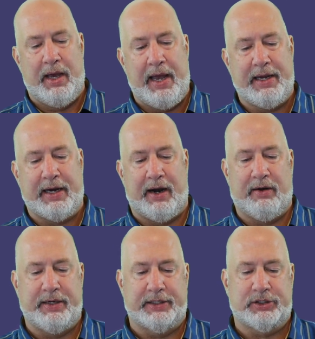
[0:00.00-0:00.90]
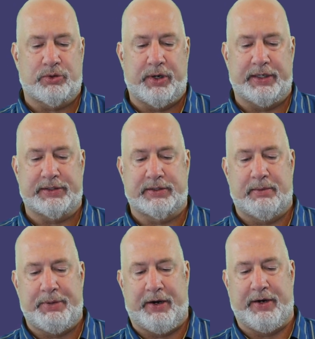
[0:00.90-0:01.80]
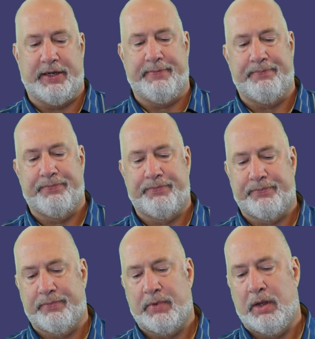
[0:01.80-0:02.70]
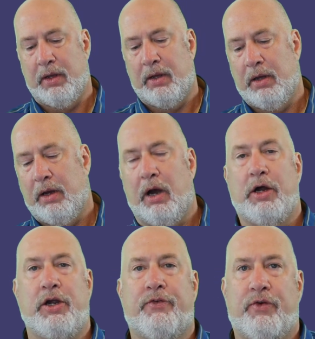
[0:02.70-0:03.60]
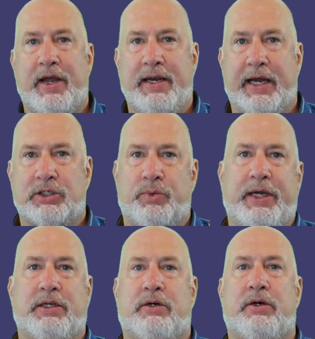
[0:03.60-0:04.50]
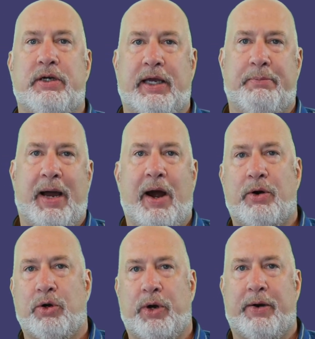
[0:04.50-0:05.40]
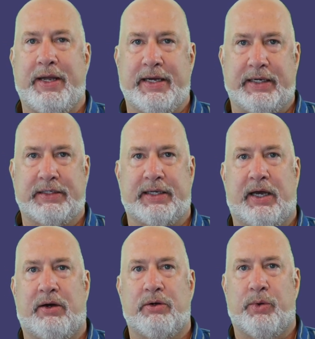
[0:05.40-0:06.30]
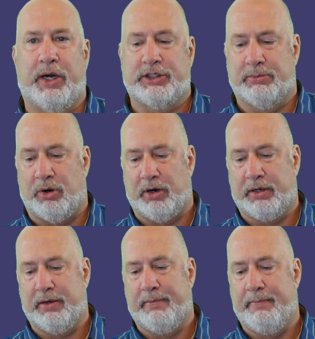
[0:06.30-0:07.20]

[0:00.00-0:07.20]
Hey Carol, it is Chris, period. Are you free next week to look at Power Query in Excel? Question mark.